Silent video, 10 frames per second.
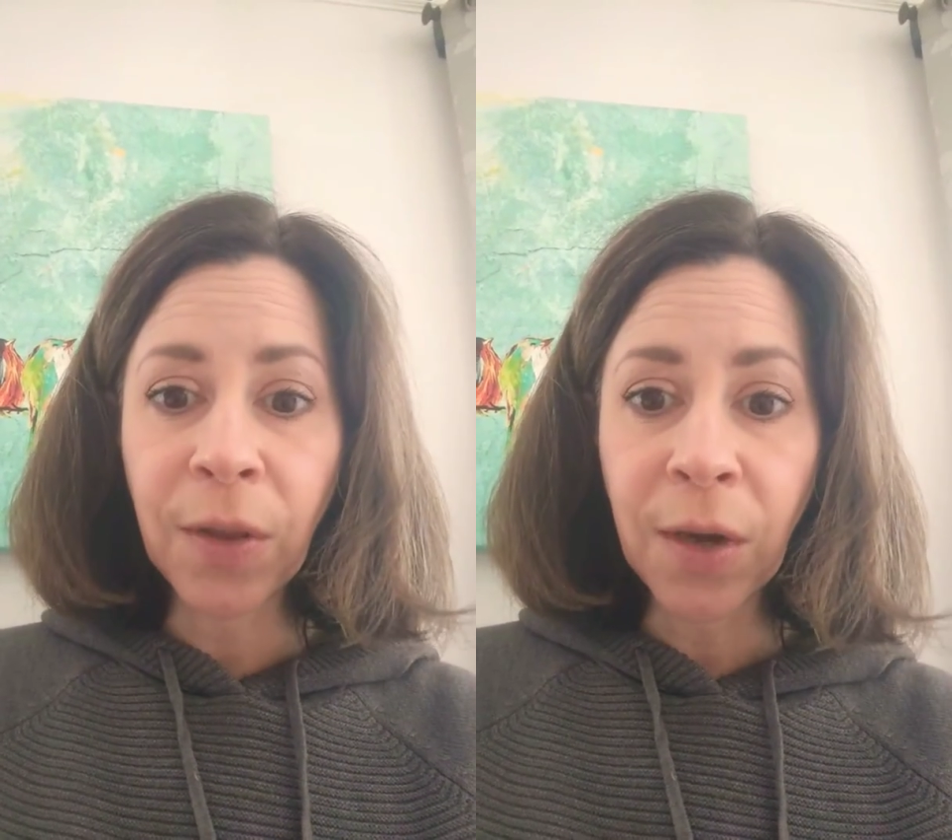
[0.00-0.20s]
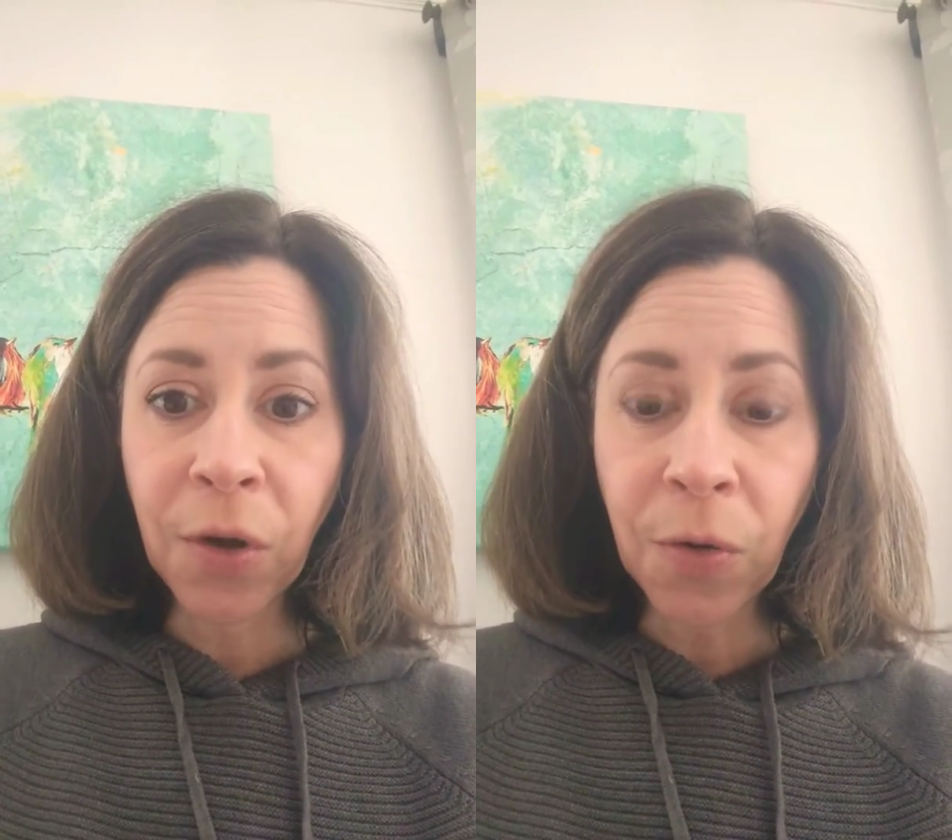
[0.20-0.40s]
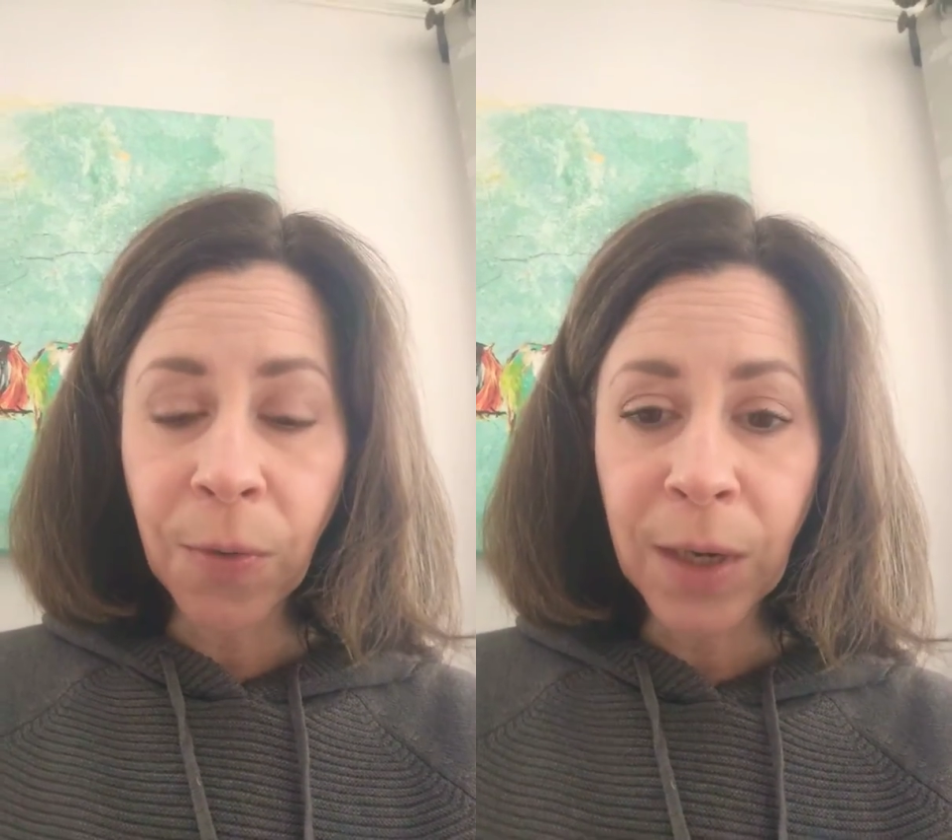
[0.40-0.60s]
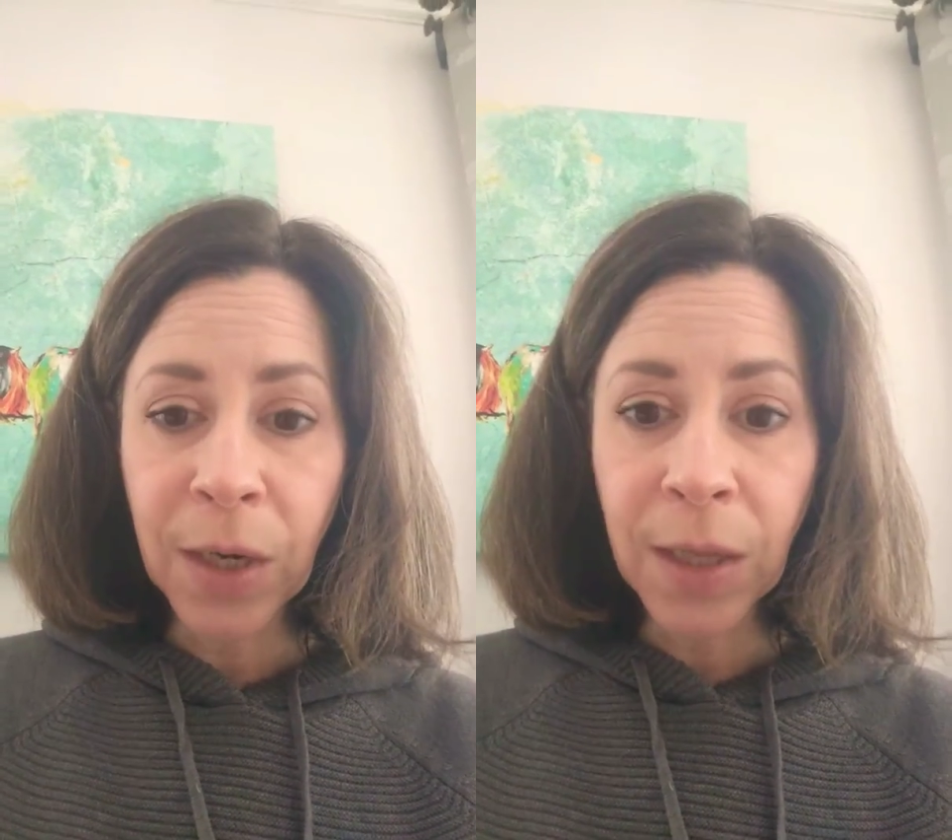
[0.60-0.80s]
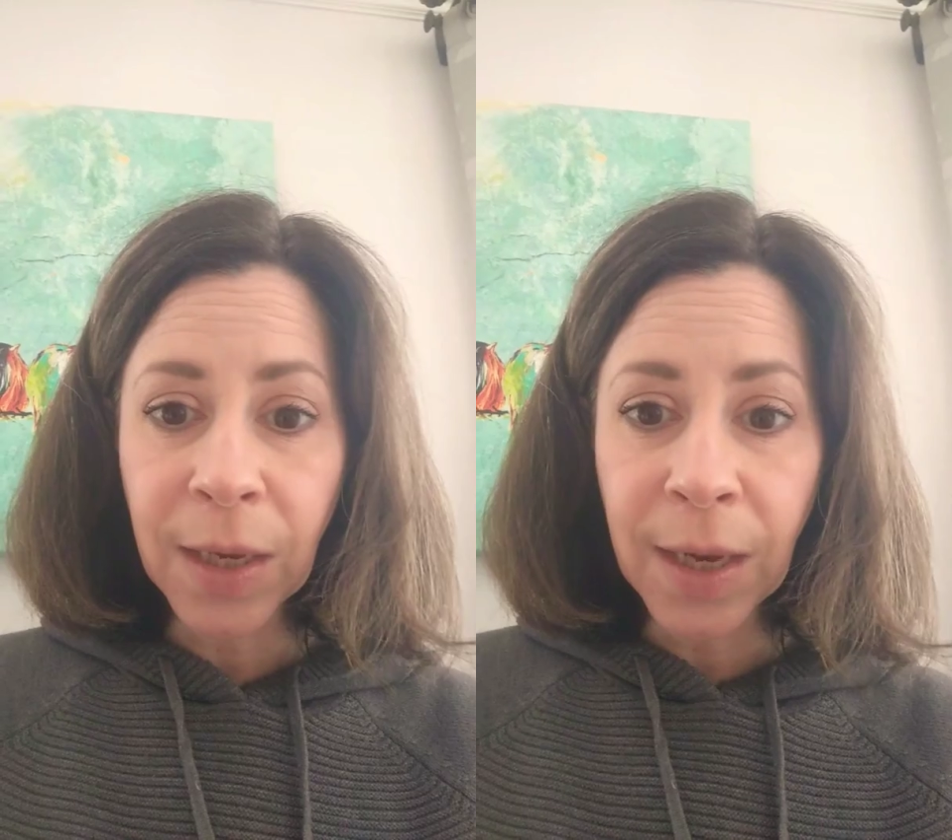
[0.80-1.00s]
Then you go
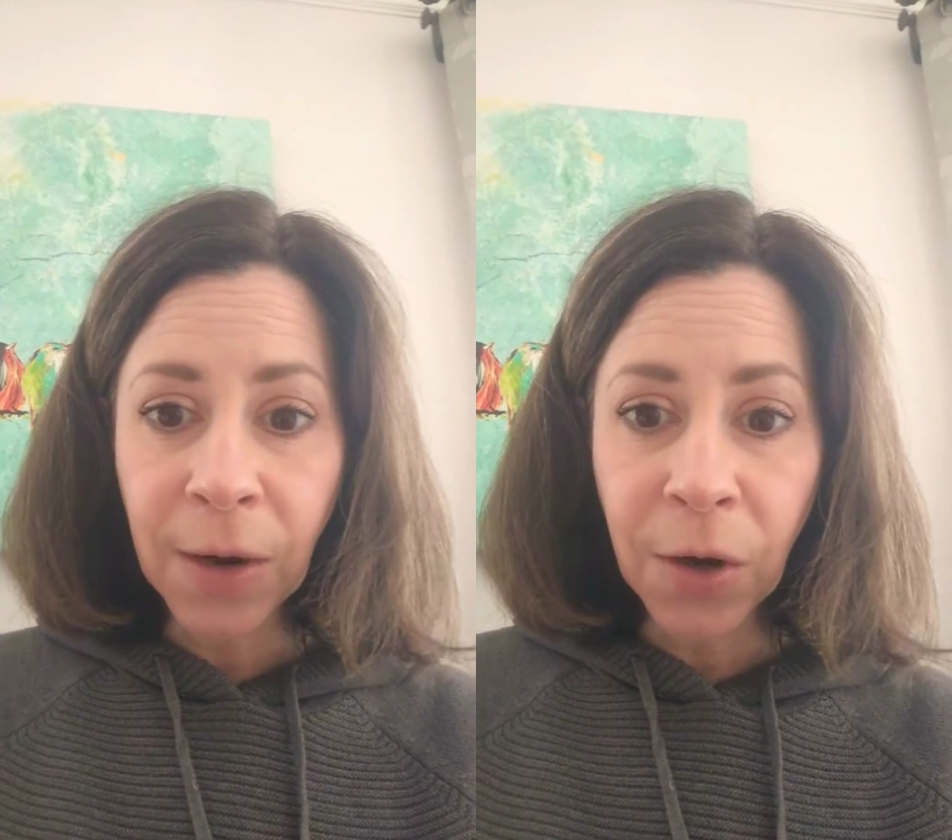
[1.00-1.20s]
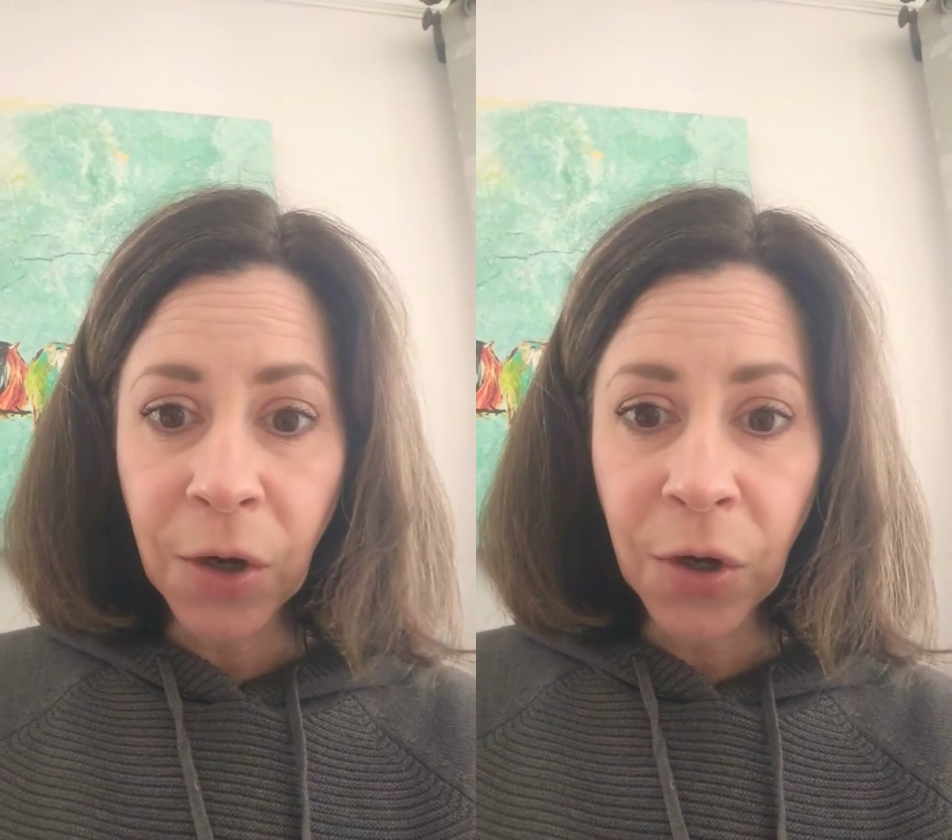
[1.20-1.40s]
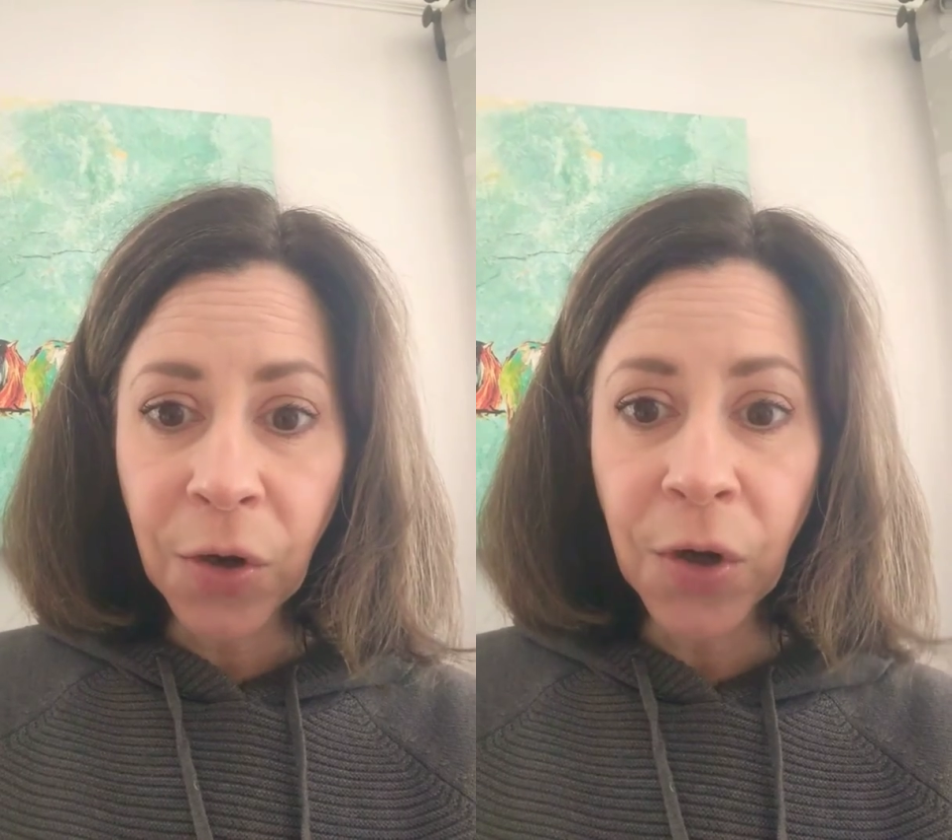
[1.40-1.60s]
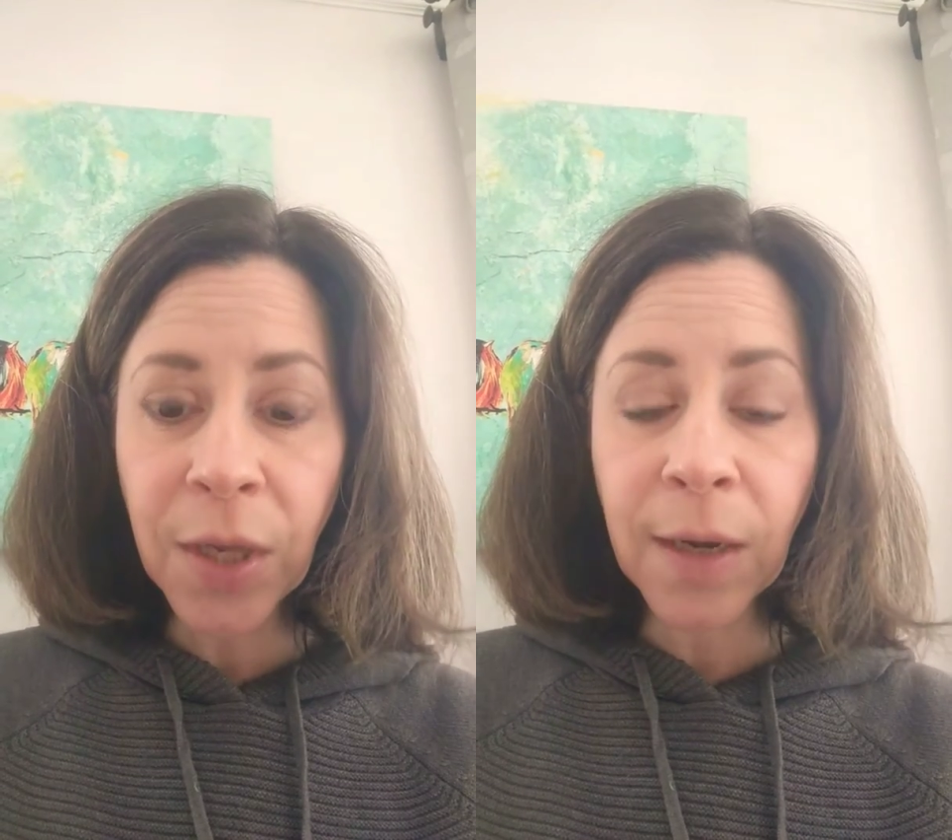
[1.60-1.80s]
into the characters